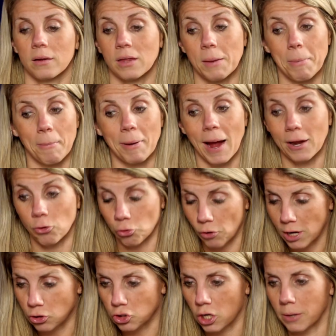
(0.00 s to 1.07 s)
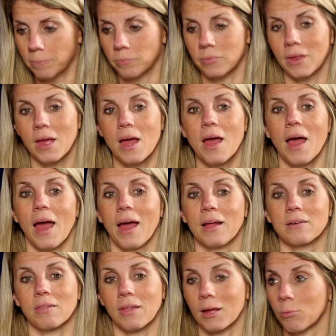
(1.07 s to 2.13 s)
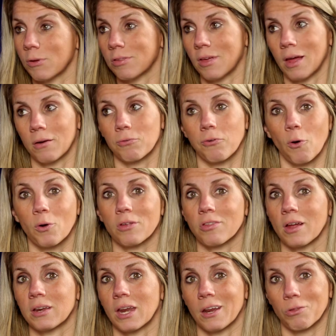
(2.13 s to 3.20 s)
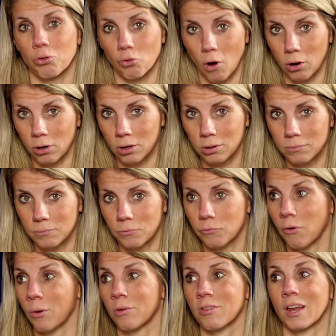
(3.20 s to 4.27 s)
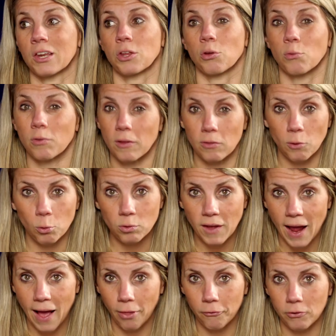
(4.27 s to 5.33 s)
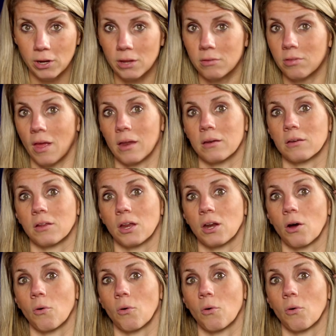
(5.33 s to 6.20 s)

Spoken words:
Keep up hydration. And like we said, focus on getting stronger, focus on using those calories and,